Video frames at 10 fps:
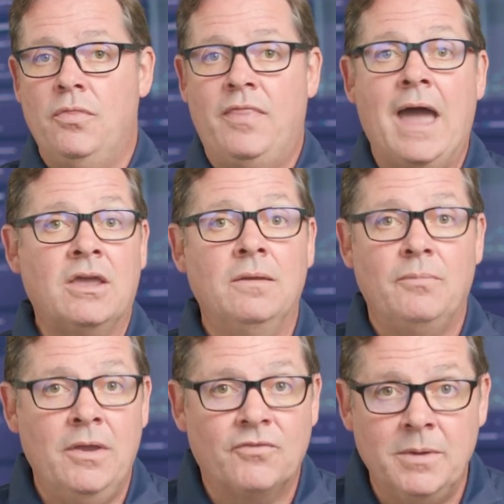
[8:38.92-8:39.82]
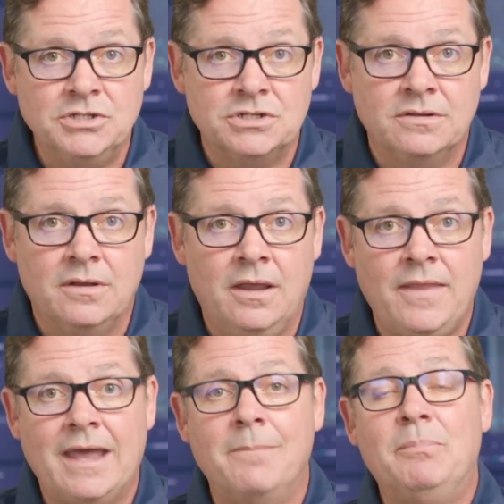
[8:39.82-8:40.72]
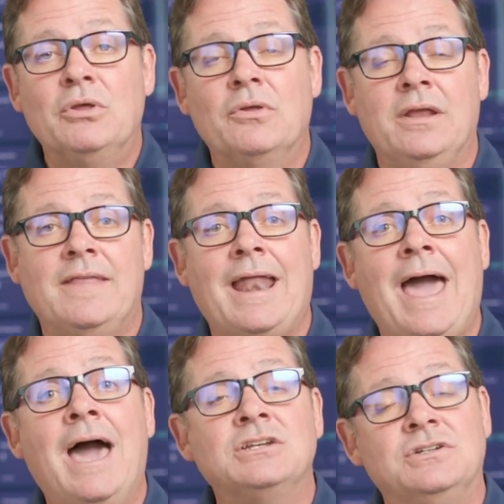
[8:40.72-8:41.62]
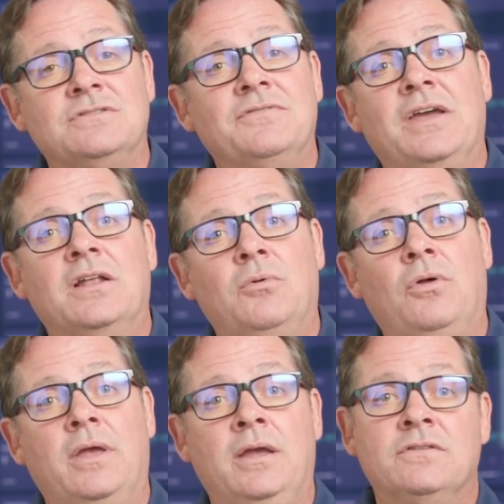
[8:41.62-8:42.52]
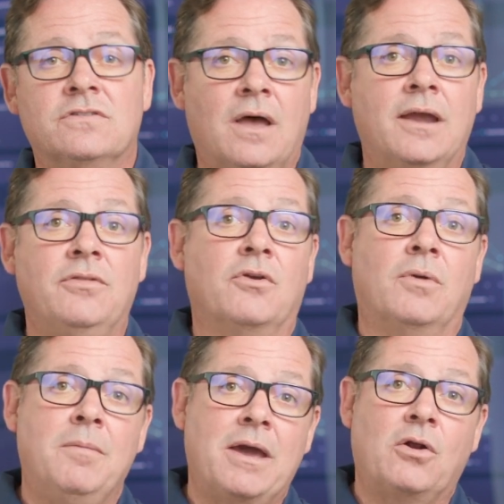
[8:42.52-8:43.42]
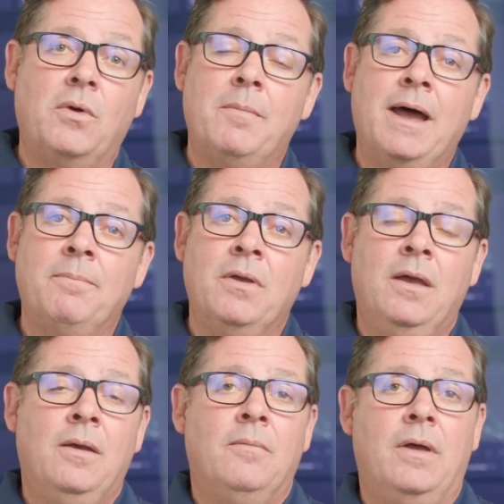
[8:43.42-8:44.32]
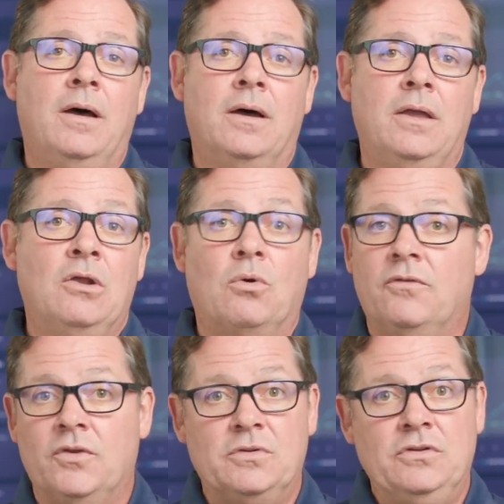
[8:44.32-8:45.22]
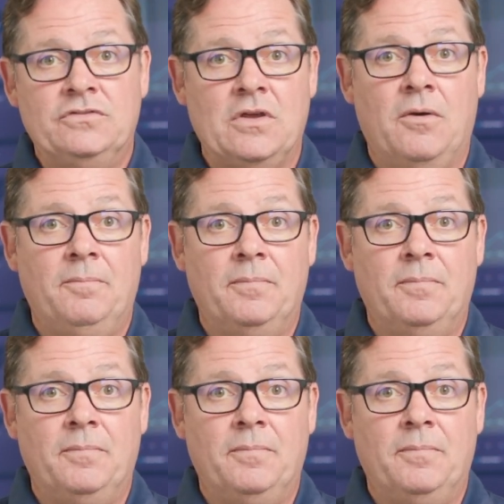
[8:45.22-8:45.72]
That information and that ability, that action's available inside the GreyMatter web app in order for them to do so.